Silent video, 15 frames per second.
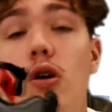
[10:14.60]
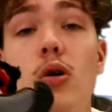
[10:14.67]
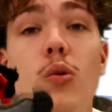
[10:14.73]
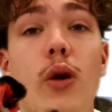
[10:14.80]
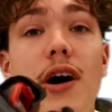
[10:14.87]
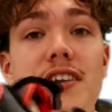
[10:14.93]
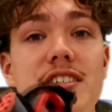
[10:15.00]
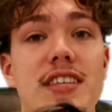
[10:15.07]
Go
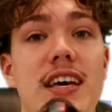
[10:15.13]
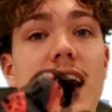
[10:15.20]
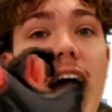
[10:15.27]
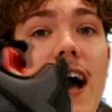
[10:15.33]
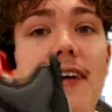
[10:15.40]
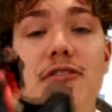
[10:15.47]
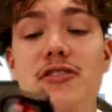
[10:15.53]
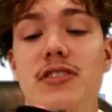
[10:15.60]
watch that
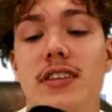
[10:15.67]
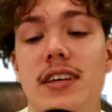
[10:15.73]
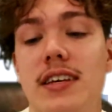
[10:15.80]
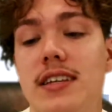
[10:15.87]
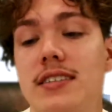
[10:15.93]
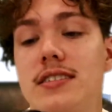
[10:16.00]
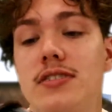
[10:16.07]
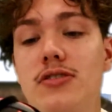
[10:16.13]
after
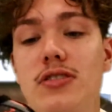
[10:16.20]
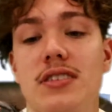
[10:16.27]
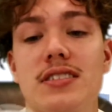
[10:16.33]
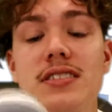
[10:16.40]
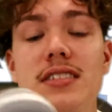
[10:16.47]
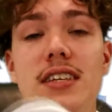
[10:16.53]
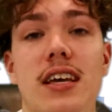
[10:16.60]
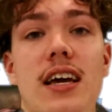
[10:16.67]
this so you can
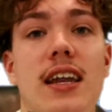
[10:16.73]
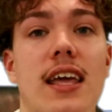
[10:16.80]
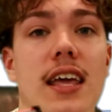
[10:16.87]
see an